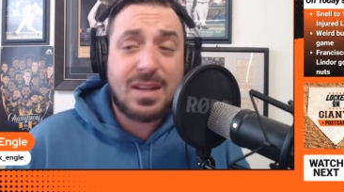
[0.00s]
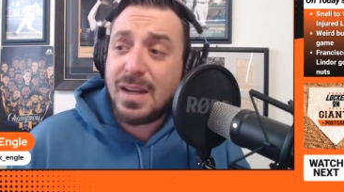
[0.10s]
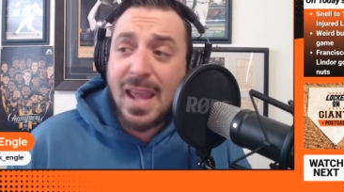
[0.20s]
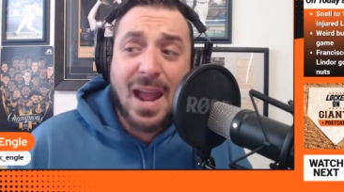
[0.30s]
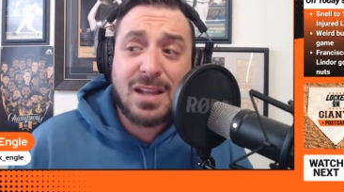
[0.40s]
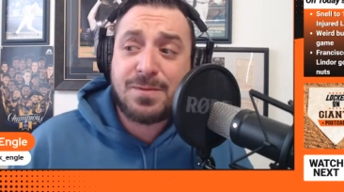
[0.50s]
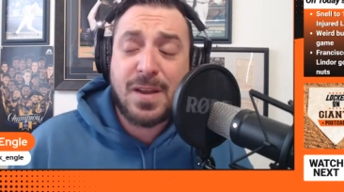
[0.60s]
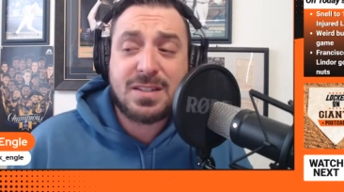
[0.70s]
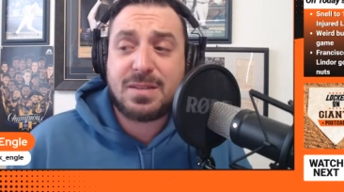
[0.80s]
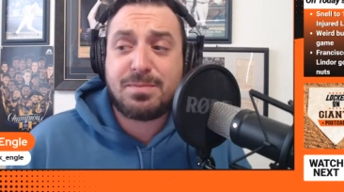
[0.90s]
Yeah, he's
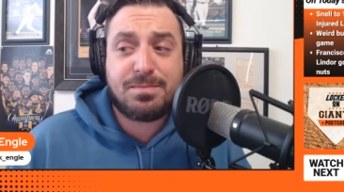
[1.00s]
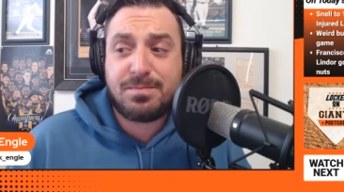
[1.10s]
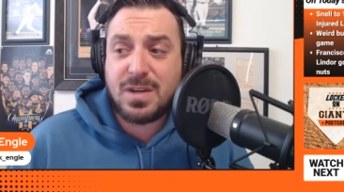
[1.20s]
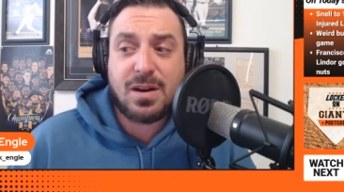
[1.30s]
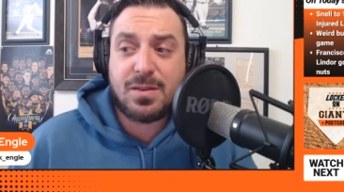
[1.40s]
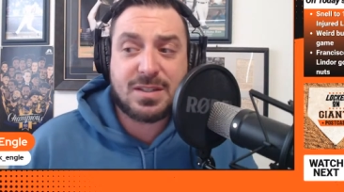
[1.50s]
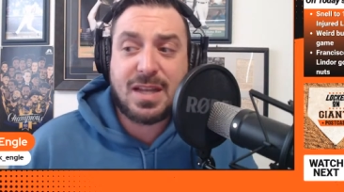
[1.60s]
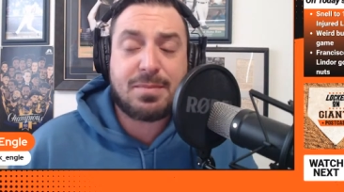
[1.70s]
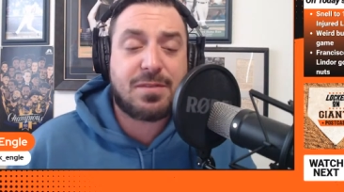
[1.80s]
facing, the same